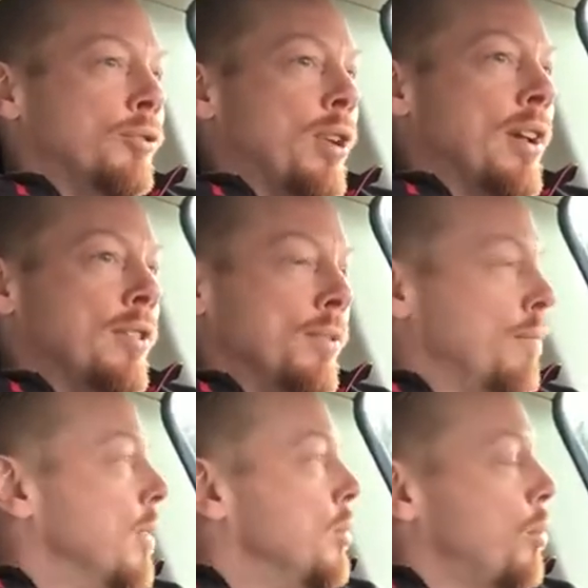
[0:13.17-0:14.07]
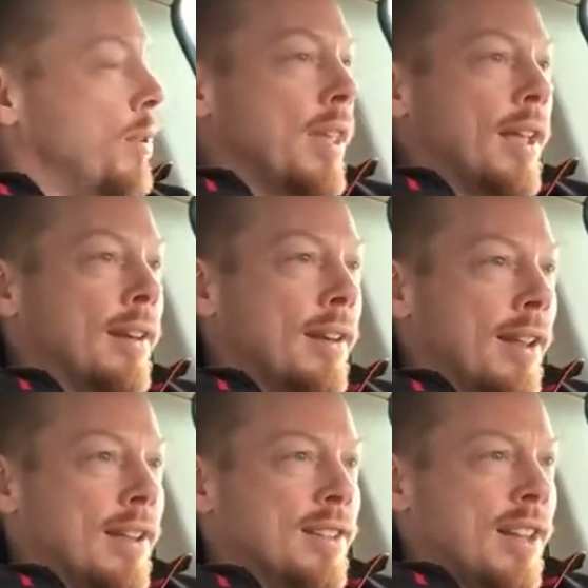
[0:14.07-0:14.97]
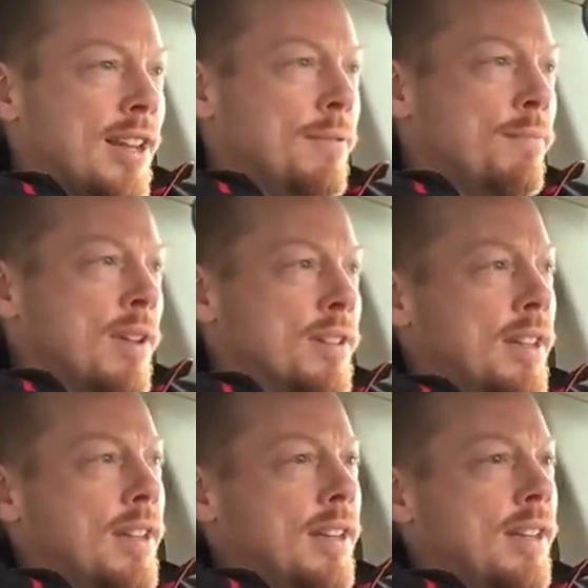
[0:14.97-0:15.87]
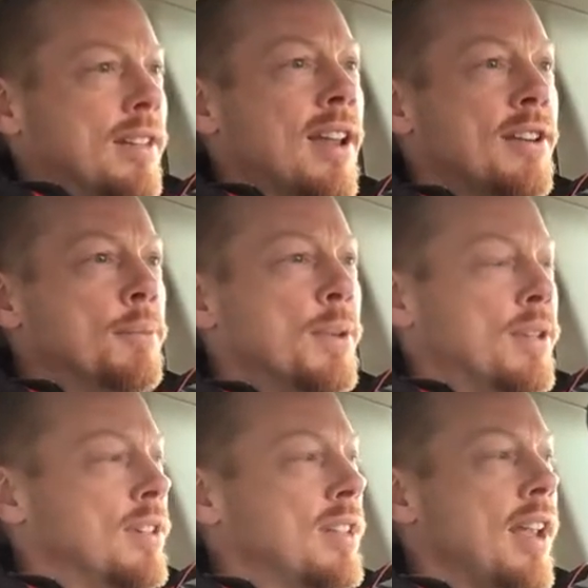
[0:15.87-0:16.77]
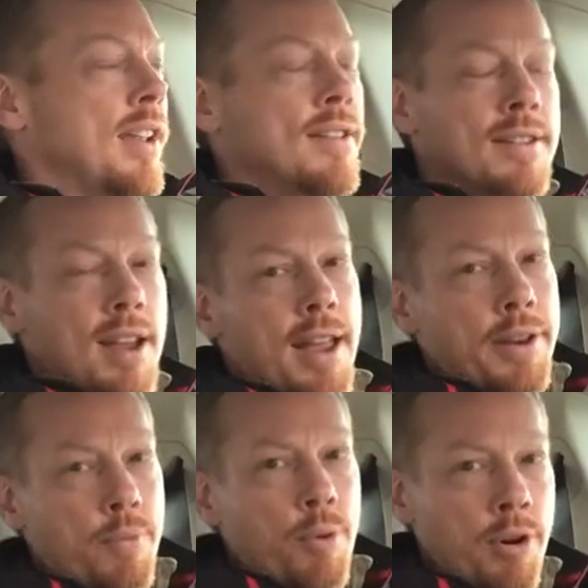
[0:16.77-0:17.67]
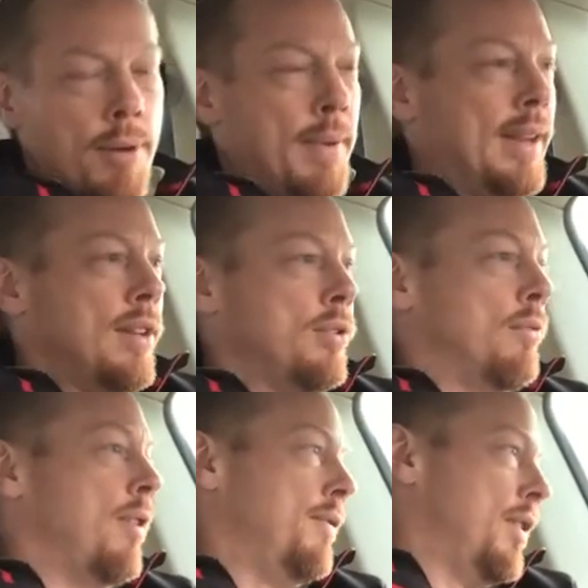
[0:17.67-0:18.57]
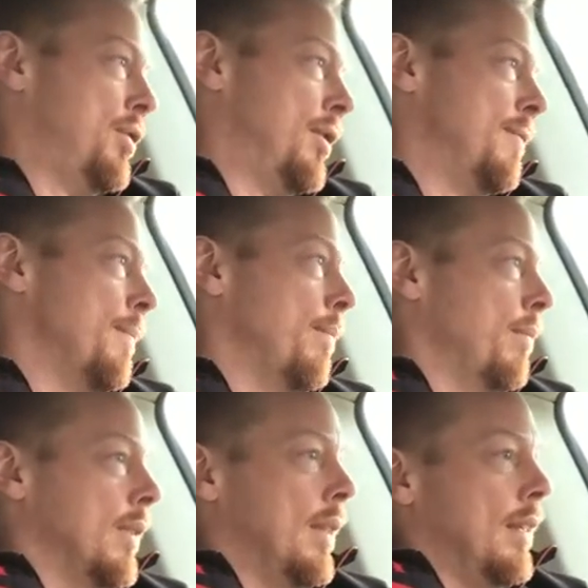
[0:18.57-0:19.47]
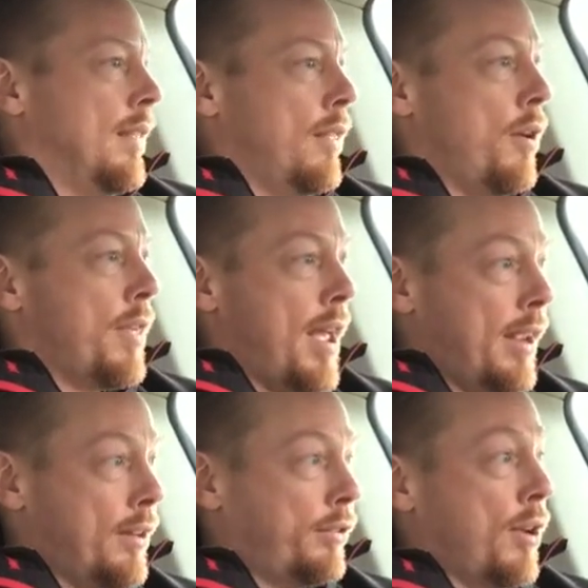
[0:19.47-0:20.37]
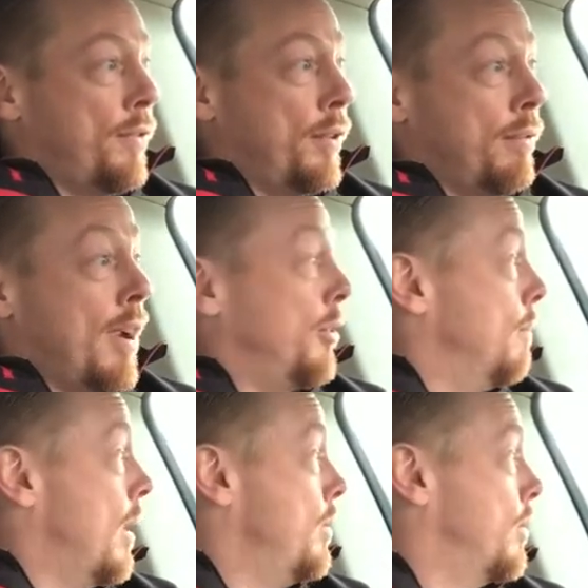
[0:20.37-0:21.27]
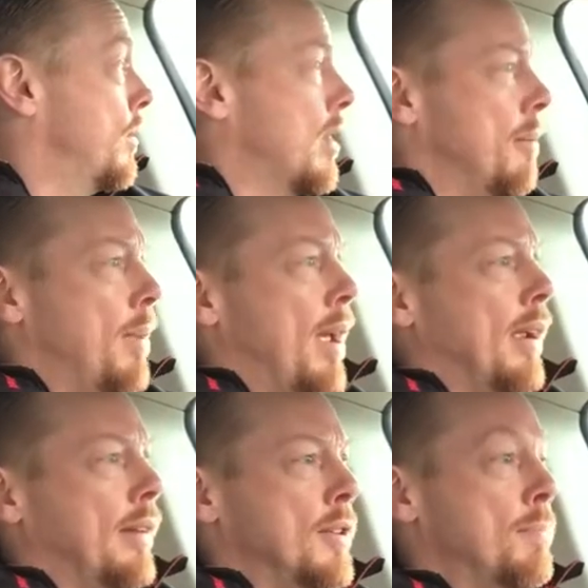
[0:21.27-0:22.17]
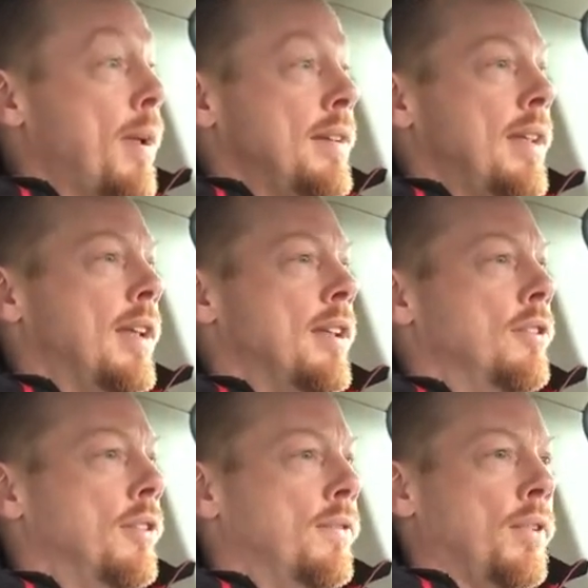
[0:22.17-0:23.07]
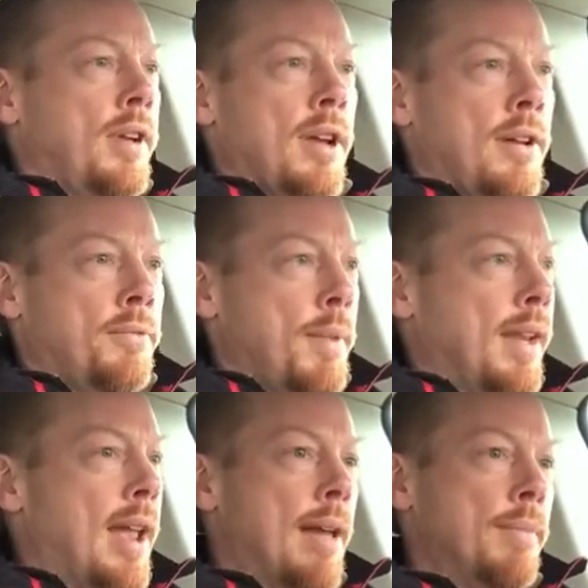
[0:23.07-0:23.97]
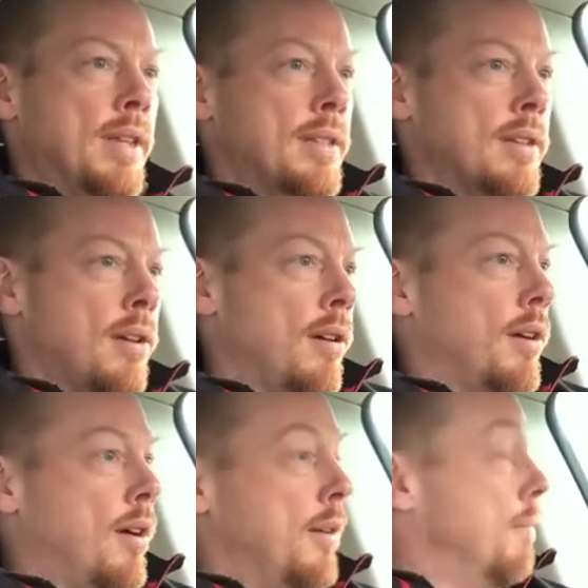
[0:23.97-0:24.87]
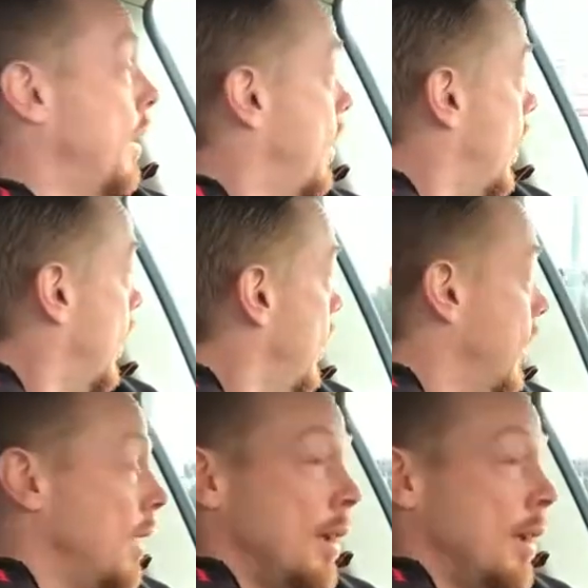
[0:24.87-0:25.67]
trying to enjoy that as a enticement to stay inside and work on my kitchen renovation, though that has suffered a rather major setback. Despite taking delivery of my cabinets on Monday,